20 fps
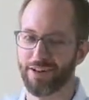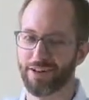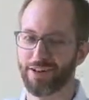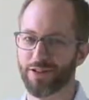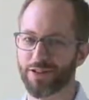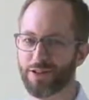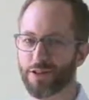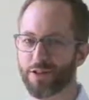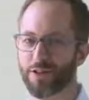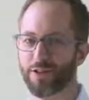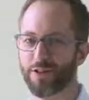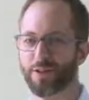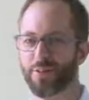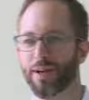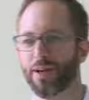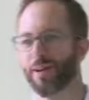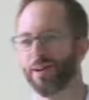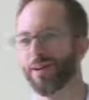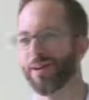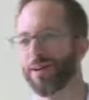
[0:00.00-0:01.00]
Sure, so we could
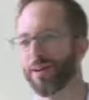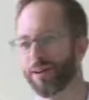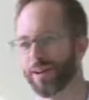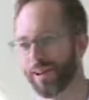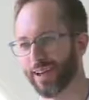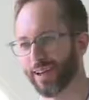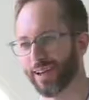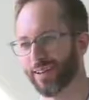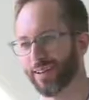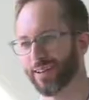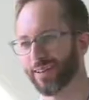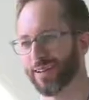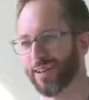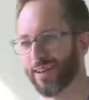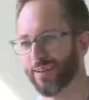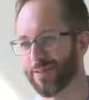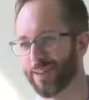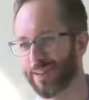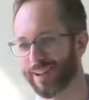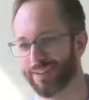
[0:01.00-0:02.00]
spend all day on this
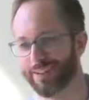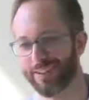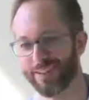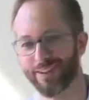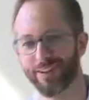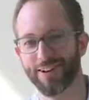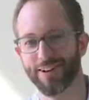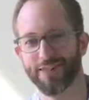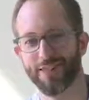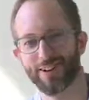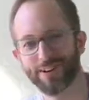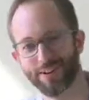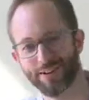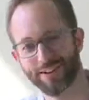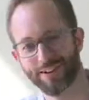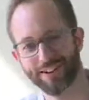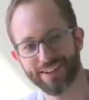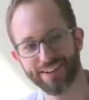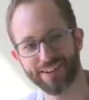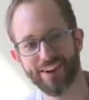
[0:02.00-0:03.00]
topic, I'm sure, especially
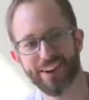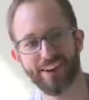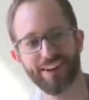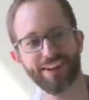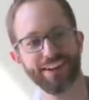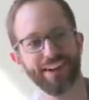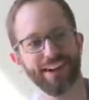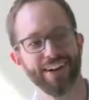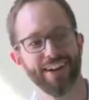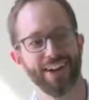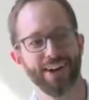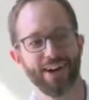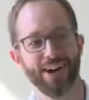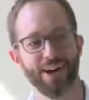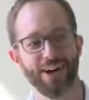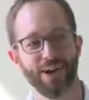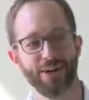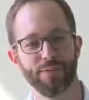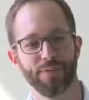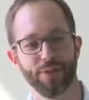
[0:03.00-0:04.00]
with this crowd.
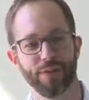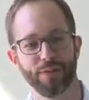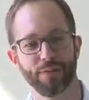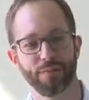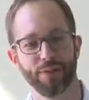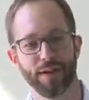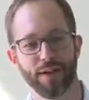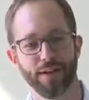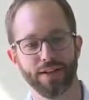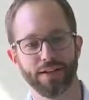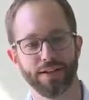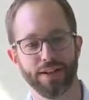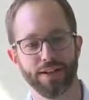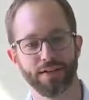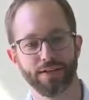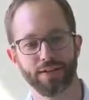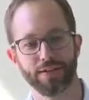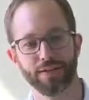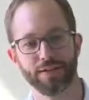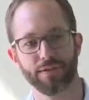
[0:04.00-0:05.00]
Um, my
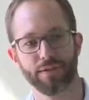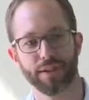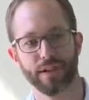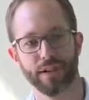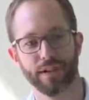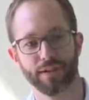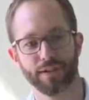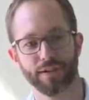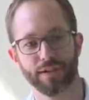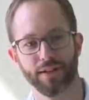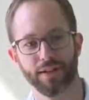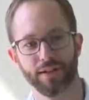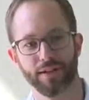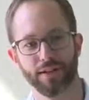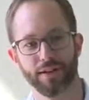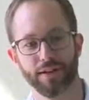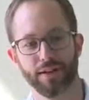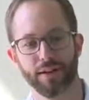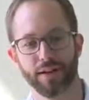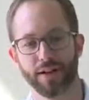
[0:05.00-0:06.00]
general reaction
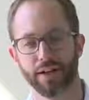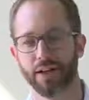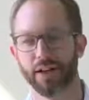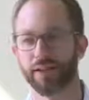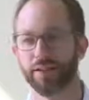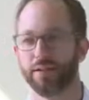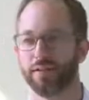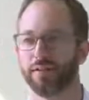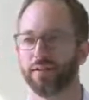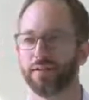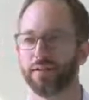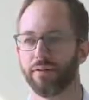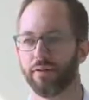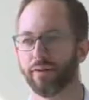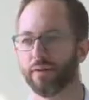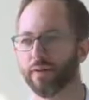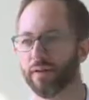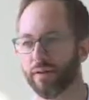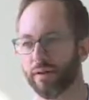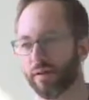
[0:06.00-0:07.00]
is, you know, again,
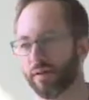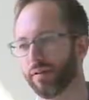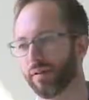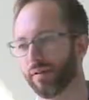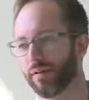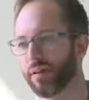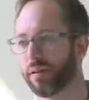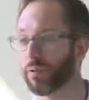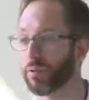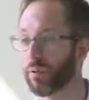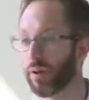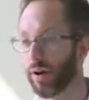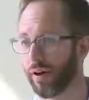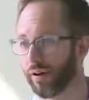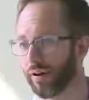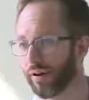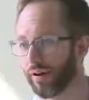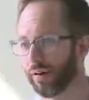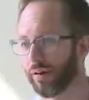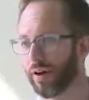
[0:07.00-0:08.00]
learn, learn
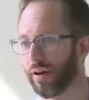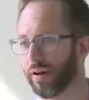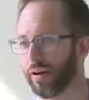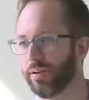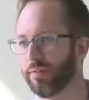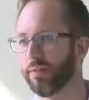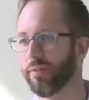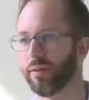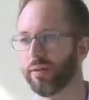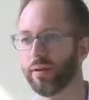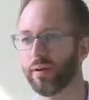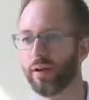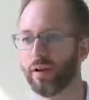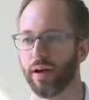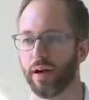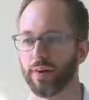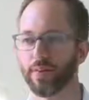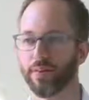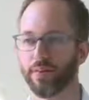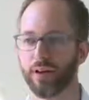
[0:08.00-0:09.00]
one, right? We're,
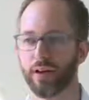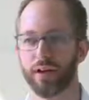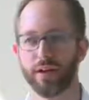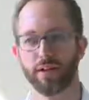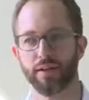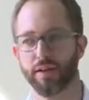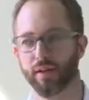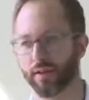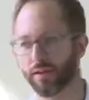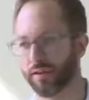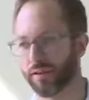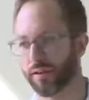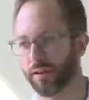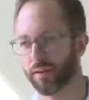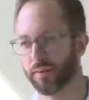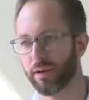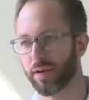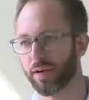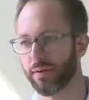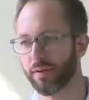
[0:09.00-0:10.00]
I'm very agnostic
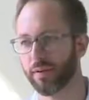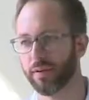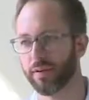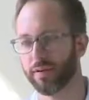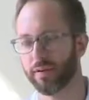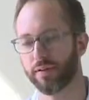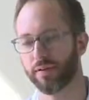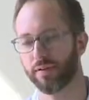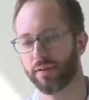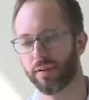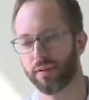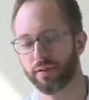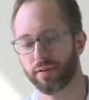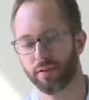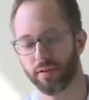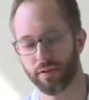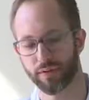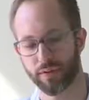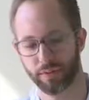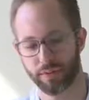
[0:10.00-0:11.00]
about which,
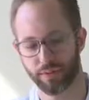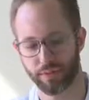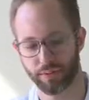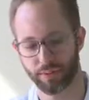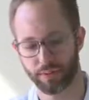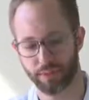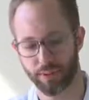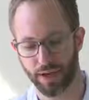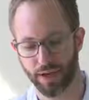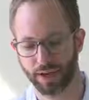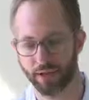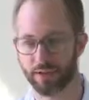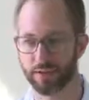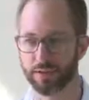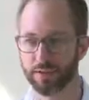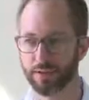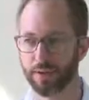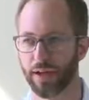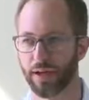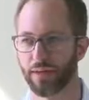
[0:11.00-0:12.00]
which, which
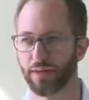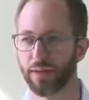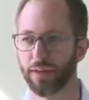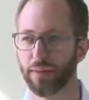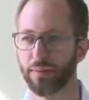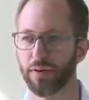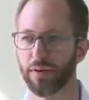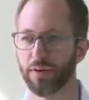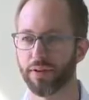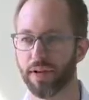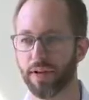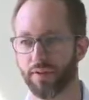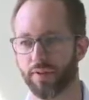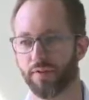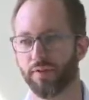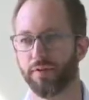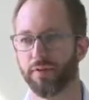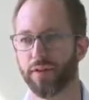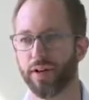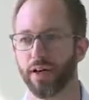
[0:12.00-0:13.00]
package is best. They both
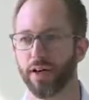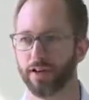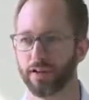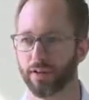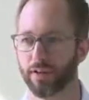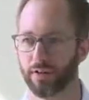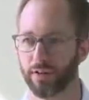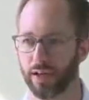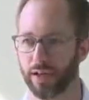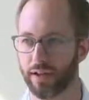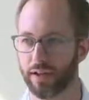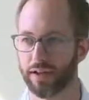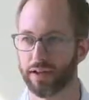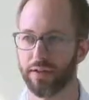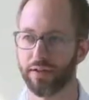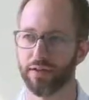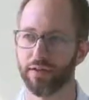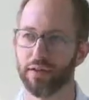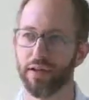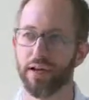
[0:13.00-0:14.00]
have various
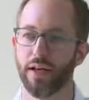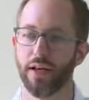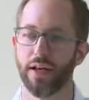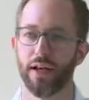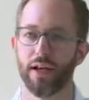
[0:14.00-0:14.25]
advantages.